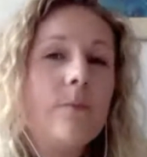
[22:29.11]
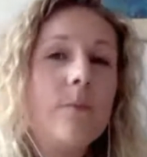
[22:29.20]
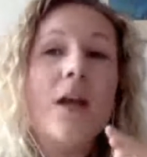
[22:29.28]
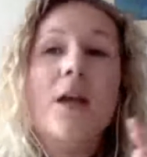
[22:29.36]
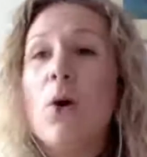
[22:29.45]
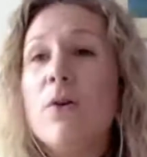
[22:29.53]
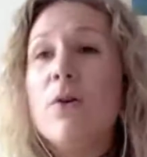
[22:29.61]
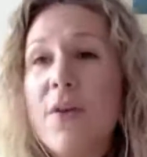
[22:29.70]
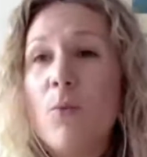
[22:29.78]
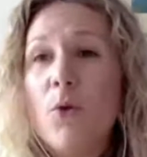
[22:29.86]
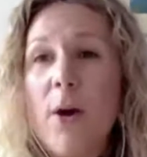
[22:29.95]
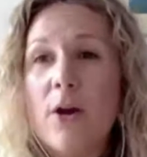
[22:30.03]
A lot of them
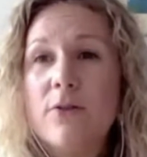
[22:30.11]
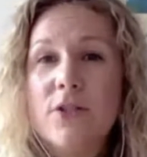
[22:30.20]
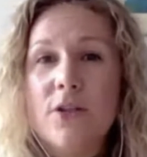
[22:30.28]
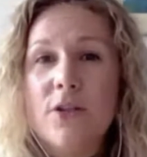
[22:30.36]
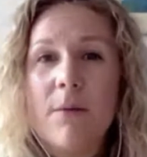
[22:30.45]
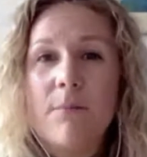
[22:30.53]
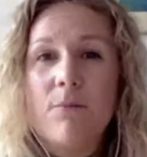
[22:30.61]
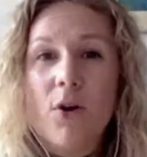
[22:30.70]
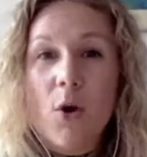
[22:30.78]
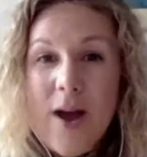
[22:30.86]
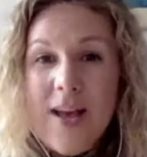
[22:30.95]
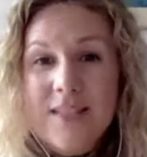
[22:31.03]
will post
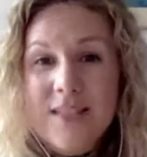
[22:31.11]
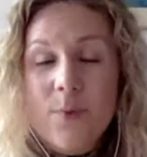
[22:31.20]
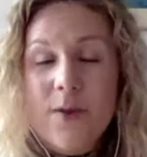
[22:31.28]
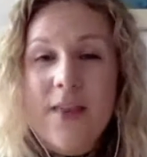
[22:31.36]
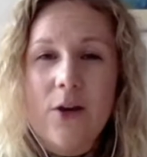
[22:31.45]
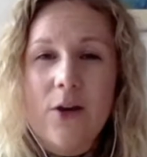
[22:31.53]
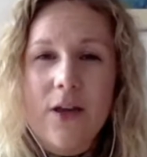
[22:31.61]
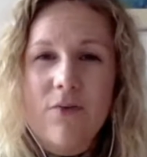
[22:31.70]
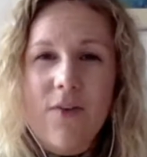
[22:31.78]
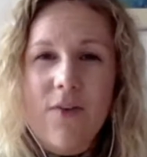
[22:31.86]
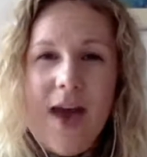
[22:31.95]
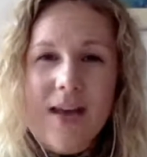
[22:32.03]
requests when they're looking
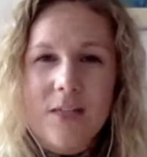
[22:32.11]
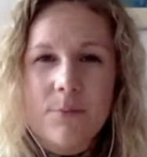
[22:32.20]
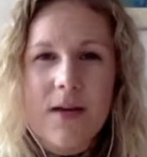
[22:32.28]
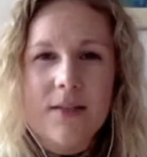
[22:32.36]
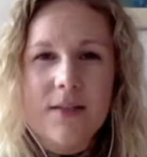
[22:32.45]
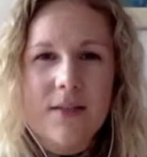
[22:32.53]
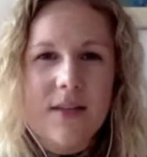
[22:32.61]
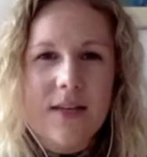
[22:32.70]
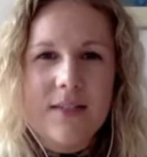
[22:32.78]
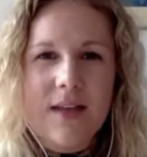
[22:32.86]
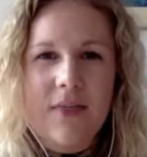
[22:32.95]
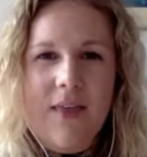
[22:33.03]
for experts and things
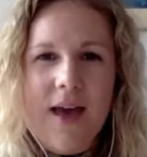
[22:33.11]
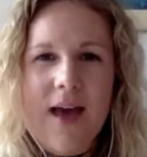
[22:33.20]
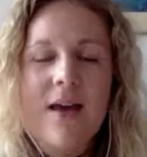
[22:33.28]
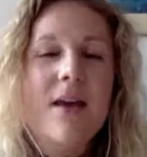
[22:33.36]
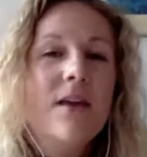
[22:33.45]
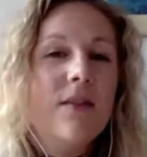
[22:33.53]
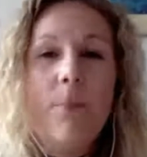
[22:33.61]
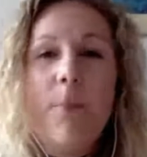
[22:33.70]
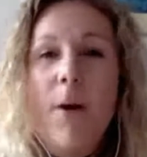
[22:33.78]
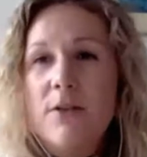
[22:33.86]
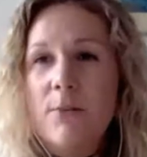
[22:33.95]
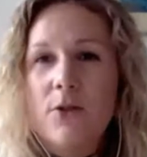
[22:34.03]
like that. They'll
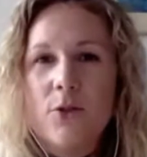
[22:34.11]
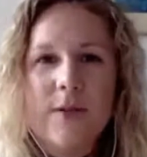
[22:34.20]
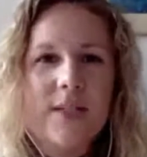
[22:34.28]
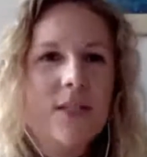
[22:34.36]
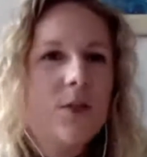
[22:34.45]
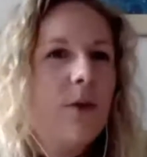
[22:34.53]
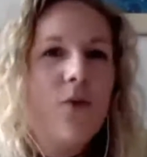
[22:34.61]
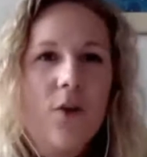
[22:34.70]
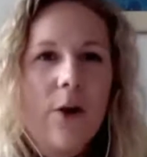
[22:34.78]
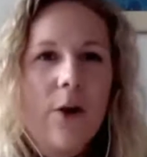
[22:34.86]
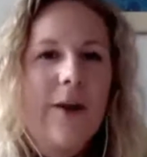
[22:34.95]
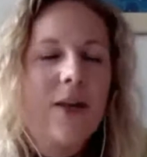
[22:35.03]
post them on Twitter. So if you're
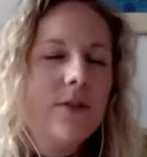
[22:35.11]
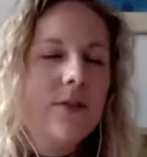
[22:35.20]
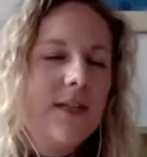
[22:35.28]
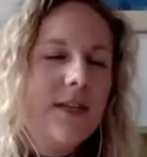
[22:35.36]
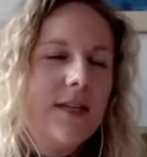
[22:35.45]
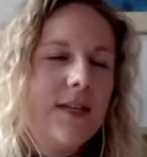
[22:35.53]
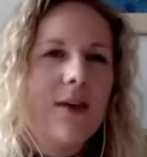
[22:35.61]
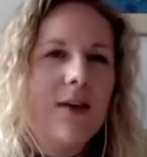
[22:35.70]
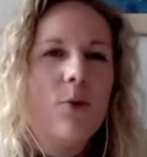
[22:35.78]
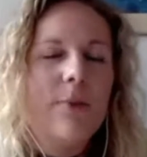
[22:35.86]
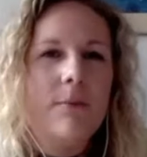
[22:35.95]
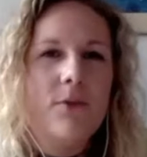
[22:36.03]
following, you'll see that, you'll
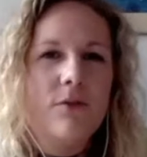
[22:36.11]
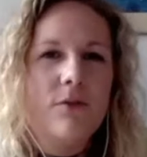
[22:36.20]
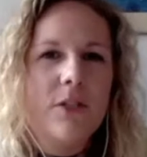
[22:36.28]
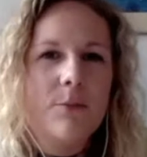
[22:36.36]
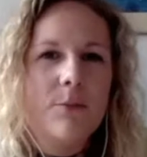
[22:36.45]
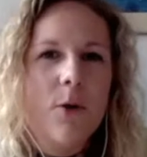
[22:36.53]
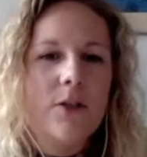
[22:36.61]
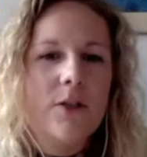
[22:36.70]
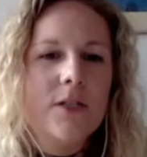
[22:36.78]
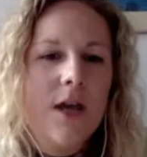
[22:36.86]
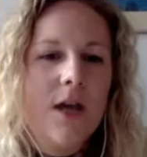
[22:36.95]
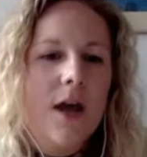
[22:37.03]
be able to respond.
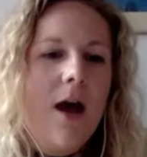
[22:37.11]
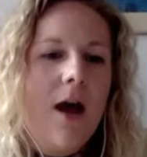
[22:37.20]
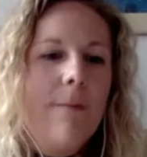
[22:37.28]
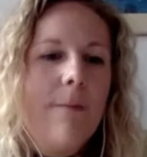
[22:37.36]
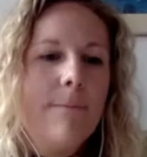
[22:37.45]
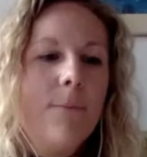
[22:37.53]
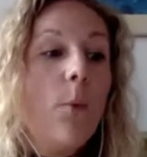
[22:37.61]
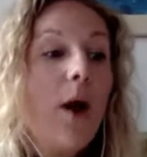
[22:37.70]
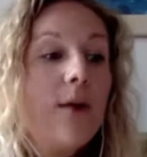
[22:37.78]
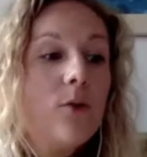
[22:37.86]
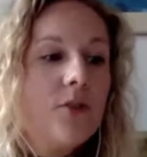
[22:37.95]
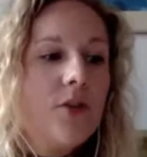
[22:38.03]
But what I
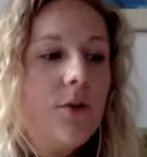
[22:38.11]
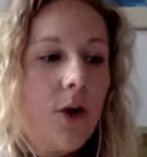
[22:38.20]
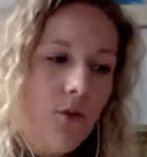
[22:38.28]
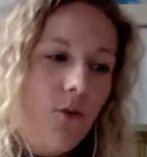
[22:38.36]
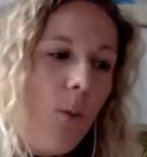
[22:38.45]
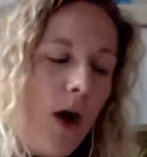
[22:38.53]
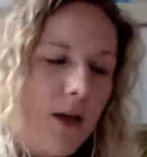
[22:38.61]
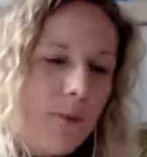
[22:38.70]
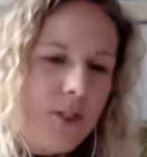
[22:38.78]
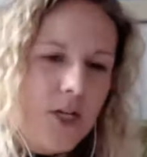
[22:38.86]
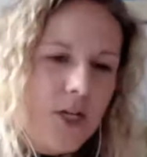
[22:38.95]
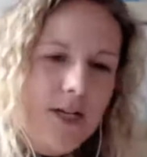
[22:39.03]
also know from working with
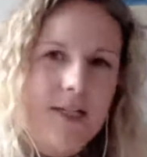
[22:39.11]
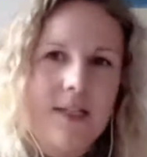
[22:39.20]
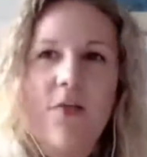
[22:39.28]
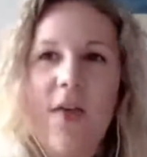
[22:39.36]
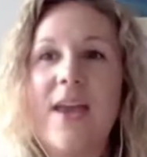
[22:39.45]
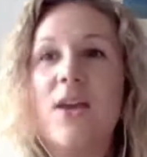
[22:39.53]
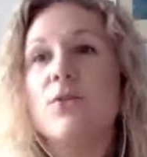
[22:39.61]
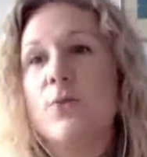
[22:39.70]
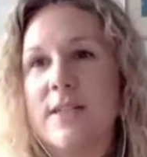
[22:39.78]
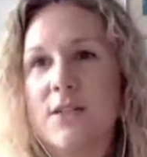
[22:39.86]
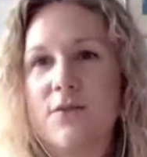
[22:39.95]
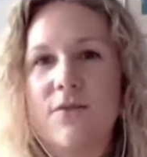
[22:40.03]
journalists is that they
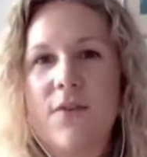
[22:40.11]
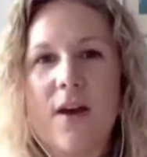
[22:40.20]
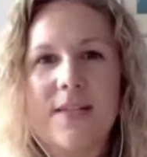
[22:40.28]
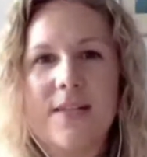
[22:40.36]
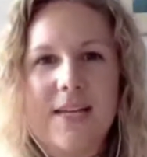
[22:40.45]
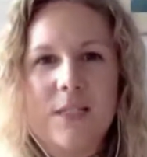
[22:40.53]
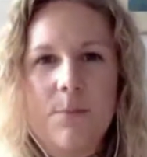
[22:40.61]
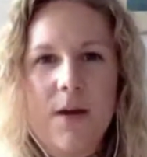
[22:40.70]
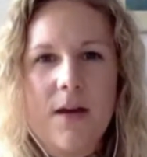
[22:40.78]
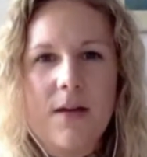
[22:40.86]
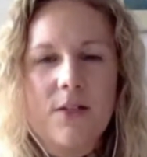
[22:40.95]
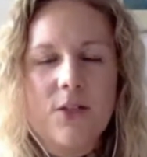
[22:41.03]
use Twitter to find
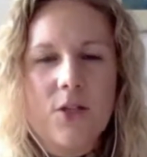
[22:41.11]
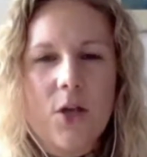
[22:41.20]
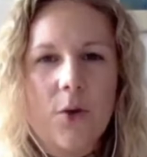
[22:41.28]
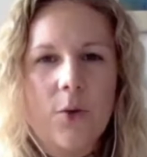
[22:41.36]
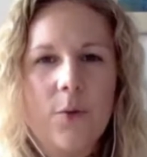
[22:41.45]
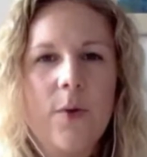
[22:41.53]
experts. So